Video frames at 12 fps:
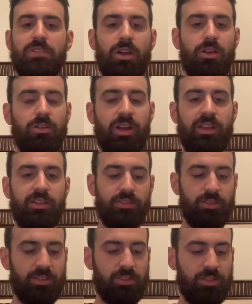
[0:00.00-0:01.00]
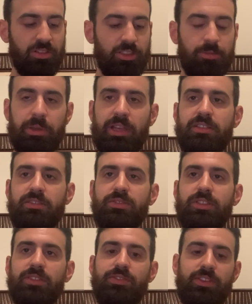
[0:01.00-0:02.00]
All right, let's turn to page
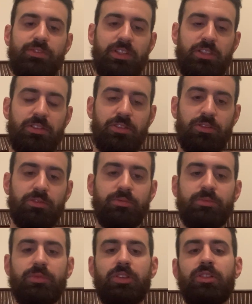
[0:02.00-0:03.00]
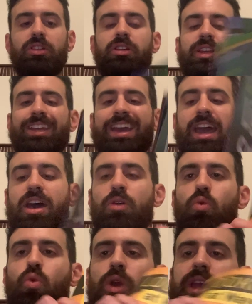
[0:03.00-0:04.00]
652, looking
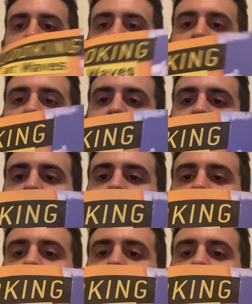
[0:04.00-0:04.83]
at waves.